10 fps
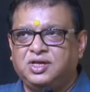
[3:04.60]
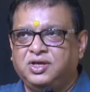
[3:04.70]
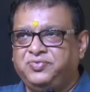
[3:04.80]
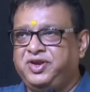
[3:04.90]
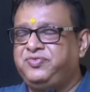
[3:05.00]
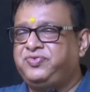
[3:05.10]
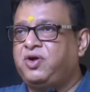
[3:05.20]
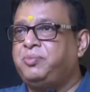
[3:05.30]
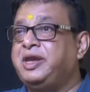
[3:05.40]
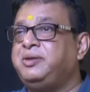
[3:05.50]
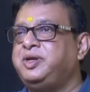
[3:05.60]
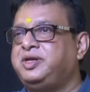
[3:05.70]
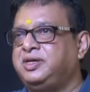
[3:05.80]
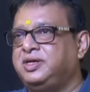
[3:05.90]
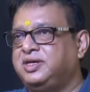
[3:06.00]
free from
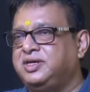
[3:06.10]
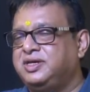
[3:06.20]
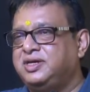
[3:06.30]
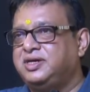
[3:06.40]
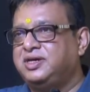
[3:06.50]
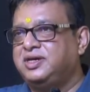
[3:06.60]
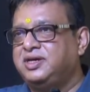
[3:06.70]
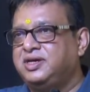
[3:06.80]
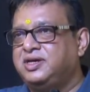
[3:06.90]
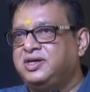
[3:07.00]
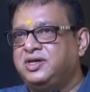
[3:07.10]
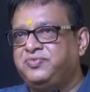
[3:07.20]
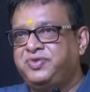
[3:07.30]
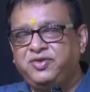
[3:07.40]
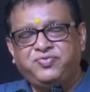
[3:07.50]
enmity,
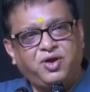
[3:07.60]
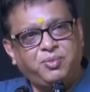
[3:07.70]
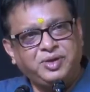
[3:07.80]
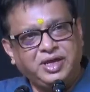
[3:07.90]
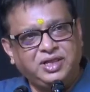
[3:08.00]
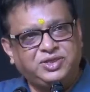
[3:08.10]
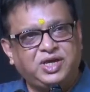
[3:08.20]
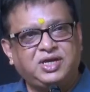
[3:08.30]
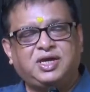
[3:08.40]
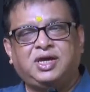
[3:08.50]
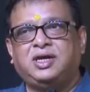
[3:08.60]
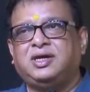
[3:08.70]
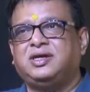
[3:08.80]
free from ill thinking,